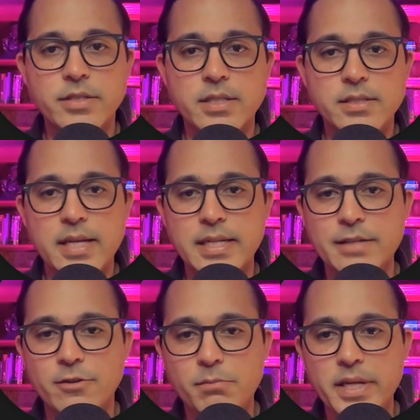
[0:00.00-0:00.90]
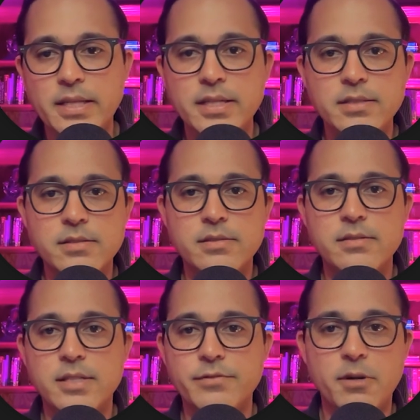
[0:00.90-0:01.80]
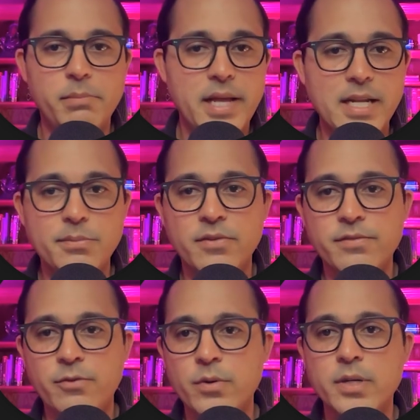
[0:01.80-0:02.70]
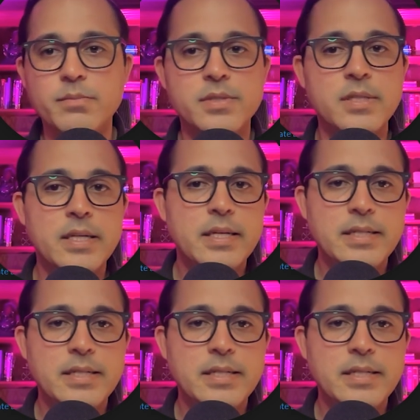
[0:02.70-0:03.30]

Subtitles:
You can assign default playlists, default planning forms,